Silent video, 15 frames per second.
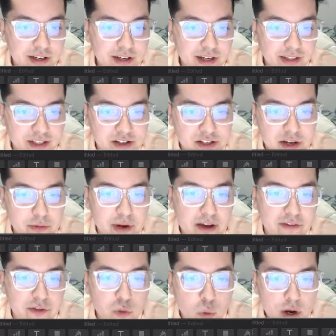let's say we have
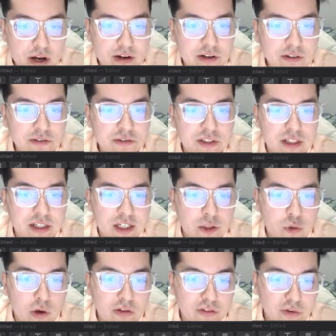12.
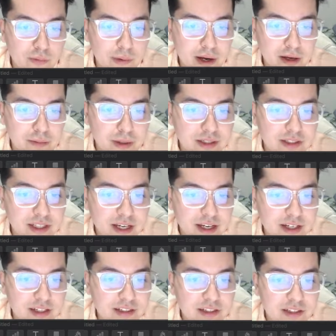12 divided by
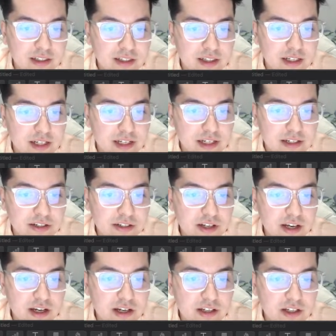10 is
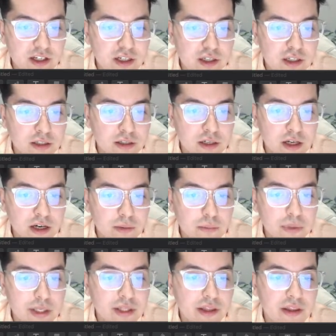going to
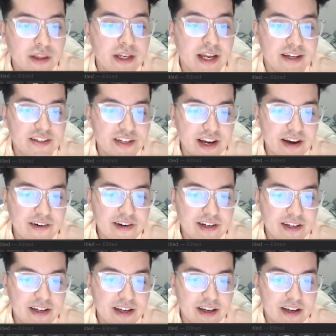be the next carry.
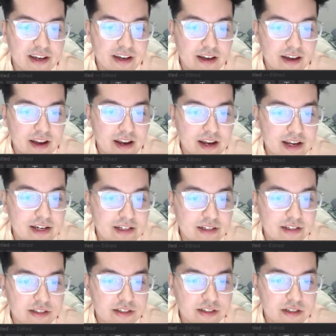
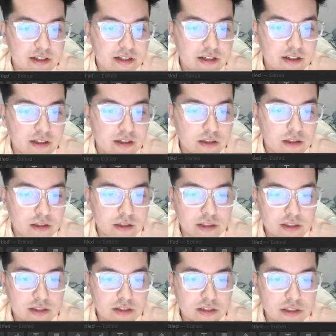And let's
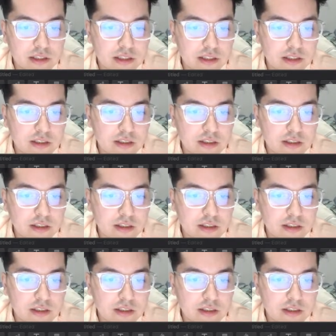see,